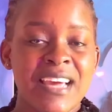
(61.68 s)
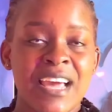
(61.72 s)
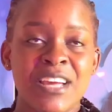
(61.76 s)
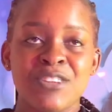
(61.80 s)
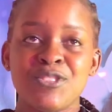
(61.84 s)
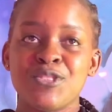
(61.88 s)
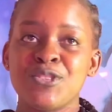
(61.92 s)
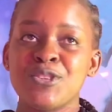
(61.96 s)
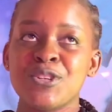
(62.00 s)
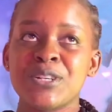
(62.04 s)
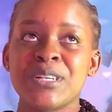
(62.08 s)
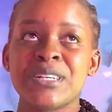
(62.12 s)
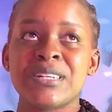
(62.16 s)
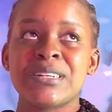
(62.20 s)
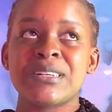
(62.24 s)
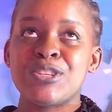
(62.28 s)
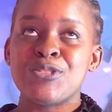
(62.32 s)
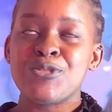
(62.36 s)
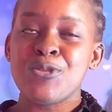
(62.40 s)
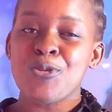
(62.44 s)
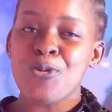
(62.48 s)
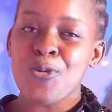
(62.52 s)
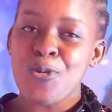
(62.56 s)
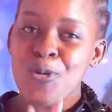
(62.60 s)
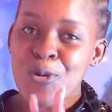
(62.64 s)
I took
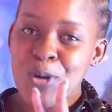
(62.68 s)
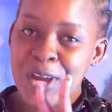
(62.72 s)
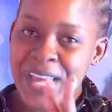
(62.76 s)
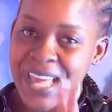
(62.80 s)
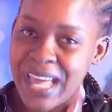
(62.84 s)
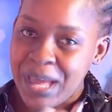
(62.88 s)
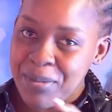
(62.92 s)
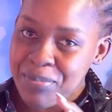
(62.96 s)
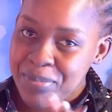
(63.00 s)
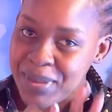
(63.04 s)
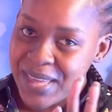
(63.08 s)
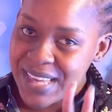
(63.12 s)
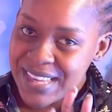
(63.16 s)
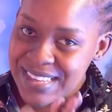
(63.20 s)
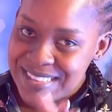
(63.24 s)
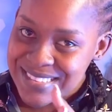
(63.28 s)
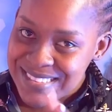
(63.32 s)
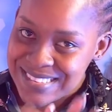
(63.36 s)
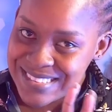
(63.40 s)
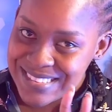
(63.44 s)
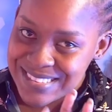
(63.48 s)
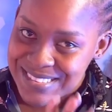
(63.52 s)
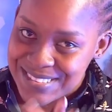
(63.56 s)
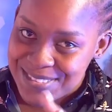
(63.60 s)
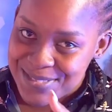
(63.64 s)
2 gap years
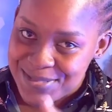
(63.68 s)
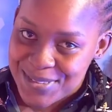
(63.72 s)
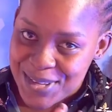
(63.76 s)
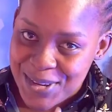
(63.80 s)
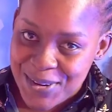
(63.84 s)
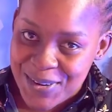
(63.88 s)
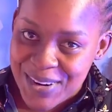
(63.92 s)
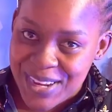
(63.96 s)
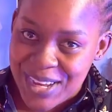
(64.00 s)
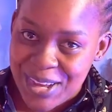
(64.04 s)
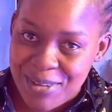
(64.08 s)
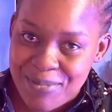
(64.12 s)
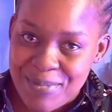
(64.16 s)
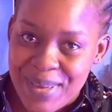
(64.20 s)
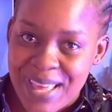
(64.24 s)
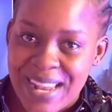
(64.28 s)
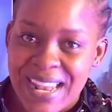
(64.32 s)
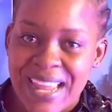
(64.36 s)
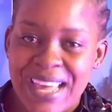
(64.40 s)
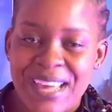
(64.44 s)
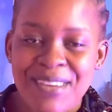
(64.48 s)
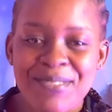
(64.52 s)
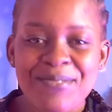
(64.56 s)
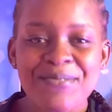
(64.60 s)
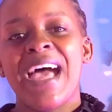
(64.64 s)
figuring out my
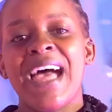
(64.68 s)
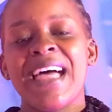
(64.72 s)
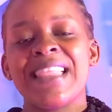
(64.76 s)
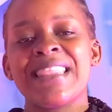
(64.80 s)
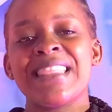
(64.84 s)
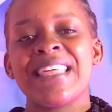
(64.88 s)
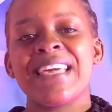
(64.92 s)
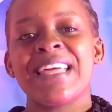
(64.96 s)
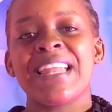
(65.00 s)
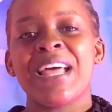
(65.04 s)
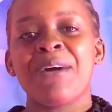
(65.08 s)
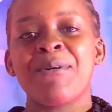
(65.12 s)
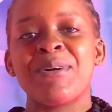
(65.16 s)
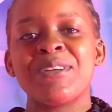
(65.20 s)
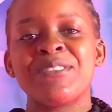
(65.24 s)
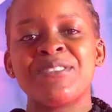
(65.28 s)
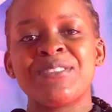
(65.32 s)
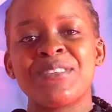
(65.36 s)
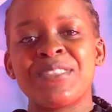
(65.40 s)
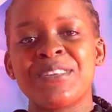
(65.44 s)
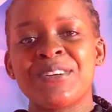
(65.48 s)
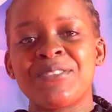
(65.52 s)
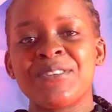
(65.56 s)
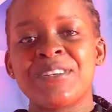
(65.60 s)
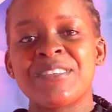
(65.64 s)
life. And then I went to
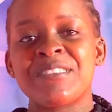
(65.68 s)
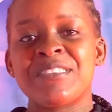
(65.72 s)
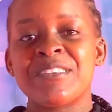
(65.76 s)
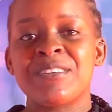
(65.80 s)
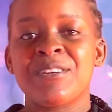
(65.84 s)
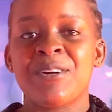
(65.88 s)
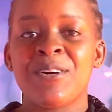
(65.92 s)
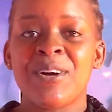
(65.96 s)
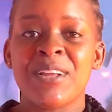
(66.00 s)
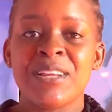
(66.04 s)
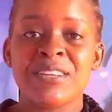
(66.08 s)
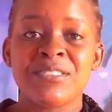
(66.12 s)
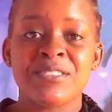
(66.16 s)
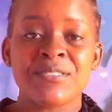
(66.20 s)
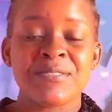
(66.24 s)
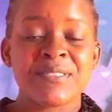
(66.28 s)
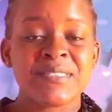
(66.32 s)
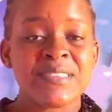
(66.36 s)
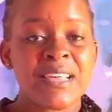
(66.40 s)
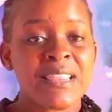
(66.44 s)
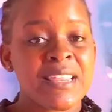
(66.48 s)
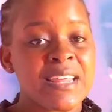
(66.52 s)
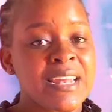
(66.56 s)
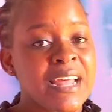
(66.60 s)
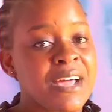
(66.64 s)
the Christian College of
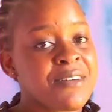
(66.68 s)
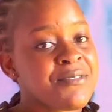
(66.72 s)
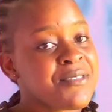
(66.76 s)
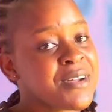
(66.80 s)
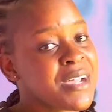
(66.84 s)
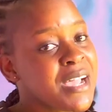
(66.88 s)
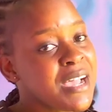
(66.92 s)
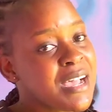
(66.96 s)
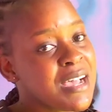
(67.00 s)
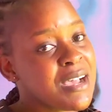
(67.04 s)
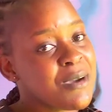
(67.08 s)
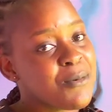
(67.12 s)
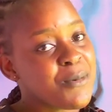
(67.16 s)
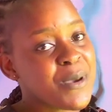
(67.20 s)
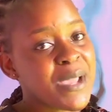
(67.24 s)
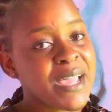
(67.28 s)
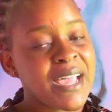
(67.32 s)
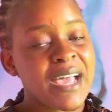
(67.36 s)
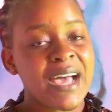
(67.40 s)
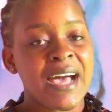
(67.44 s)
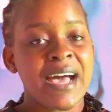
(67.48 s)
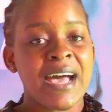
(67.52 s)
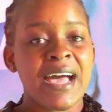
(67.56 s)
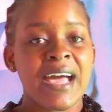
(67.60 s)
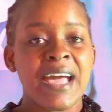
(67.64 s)
Southern Africa, where
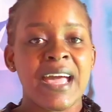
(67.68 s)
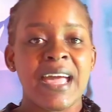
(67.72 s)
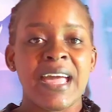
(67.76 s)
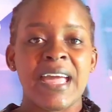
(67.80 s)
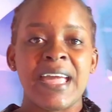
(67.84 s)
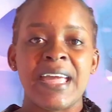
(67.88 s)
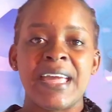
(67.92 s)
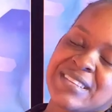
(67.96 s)
I